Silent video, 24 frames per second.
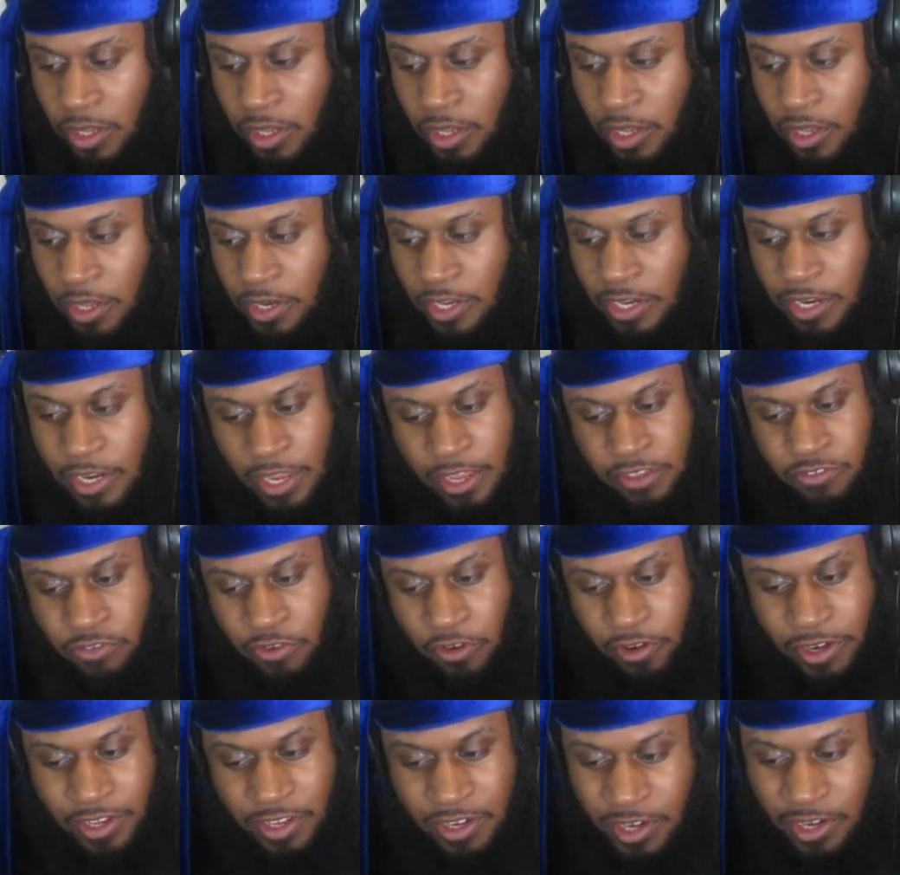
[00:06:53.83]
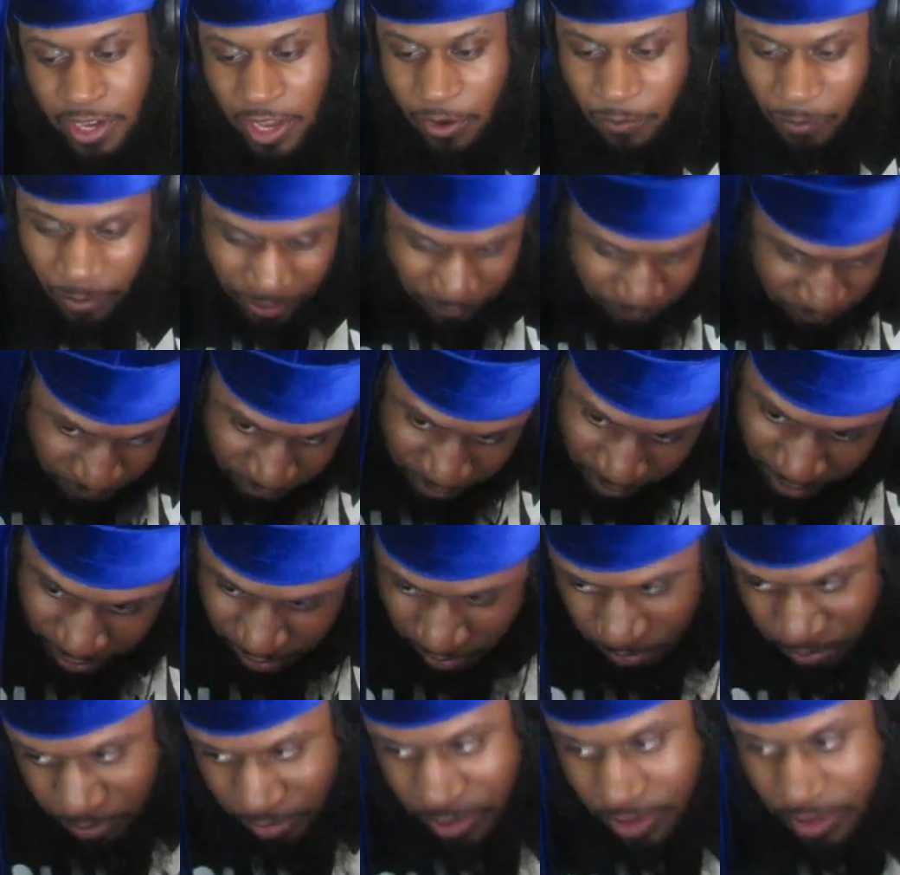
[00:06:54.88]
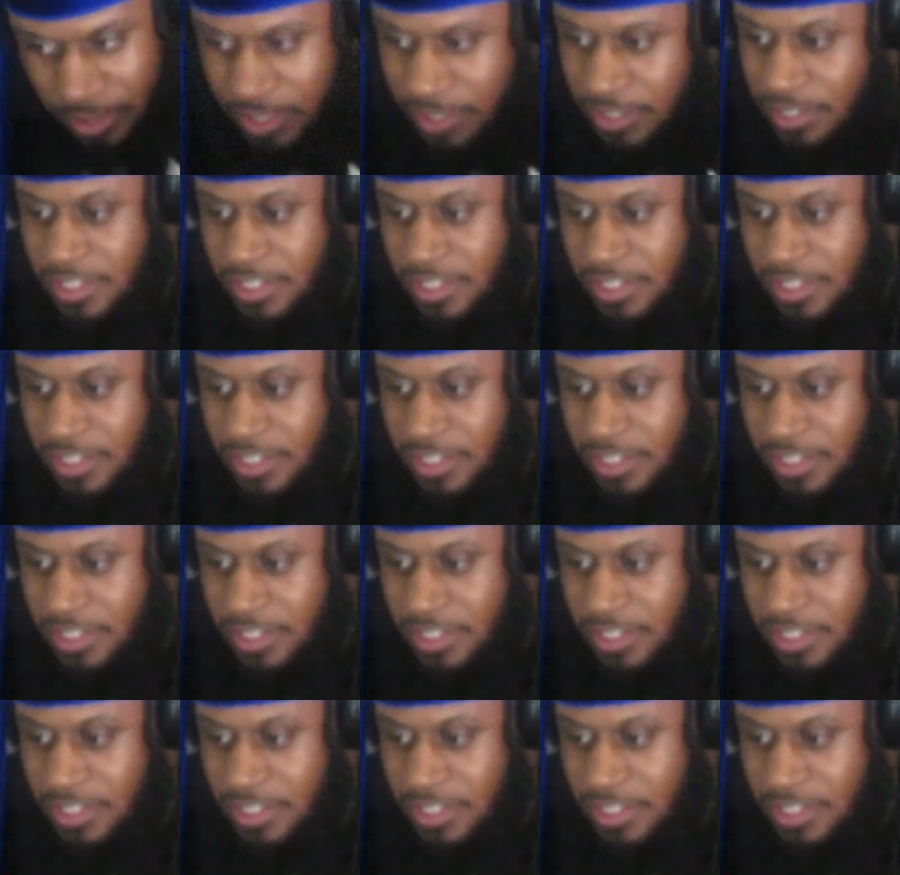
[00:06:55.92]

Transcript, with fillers: in the next one, I Cannot wait for that, bruh.